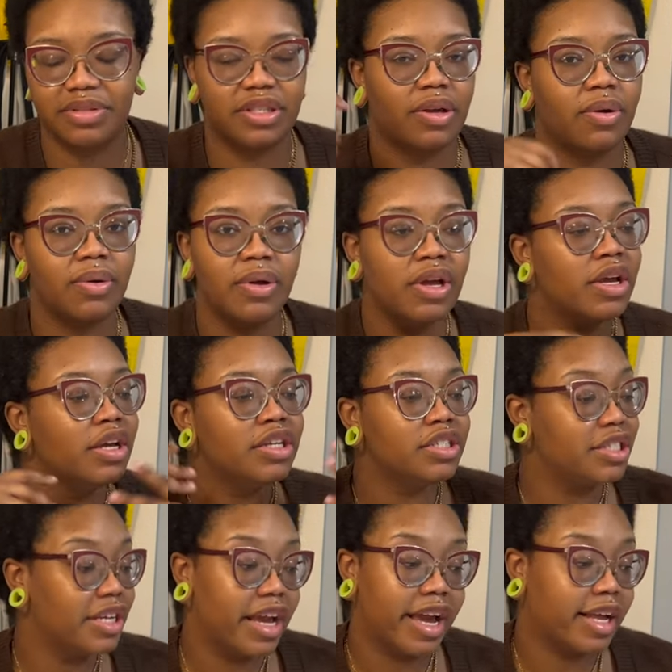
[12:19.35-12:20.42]
So
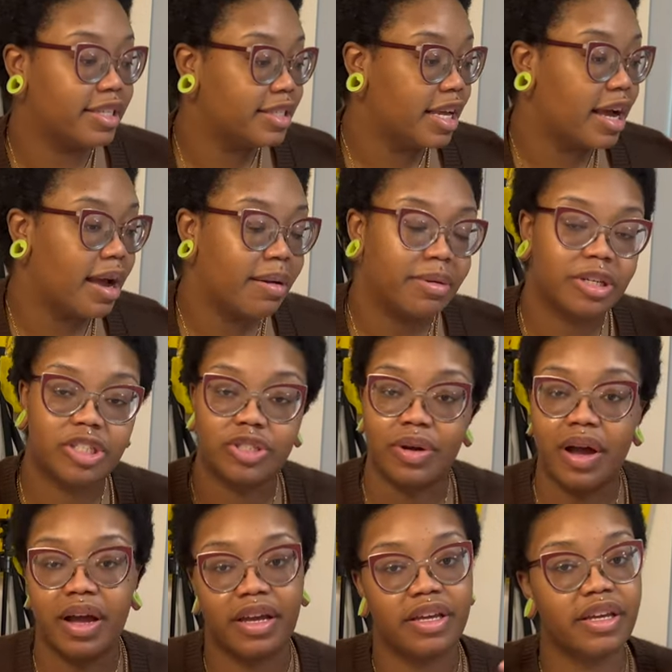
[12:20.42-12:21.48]
she had time to
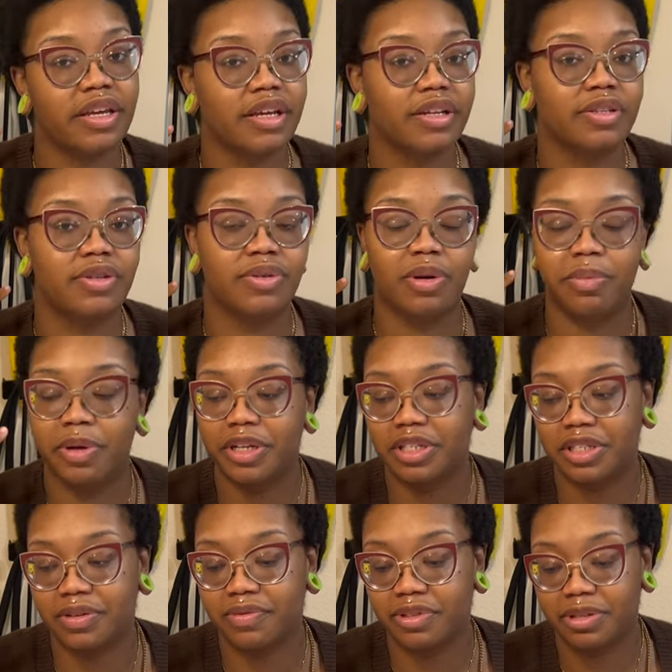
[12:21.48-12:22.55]
try it, do a
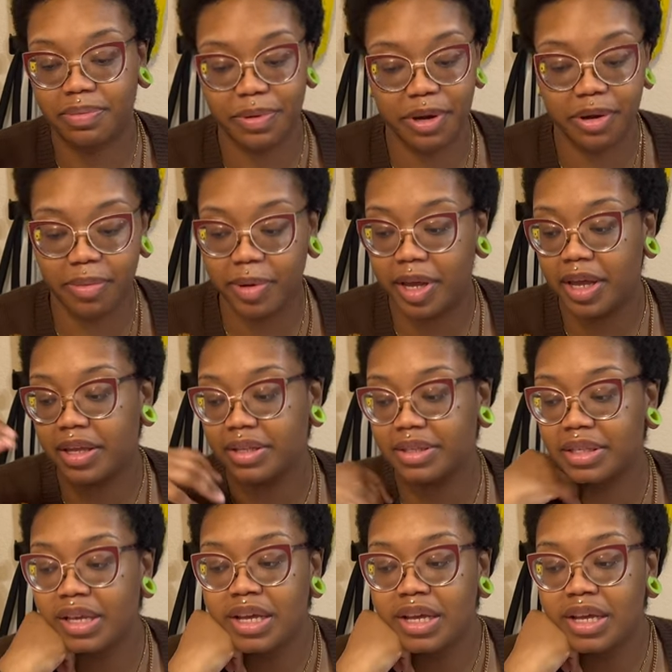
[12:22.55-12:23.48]
bunch of experiments.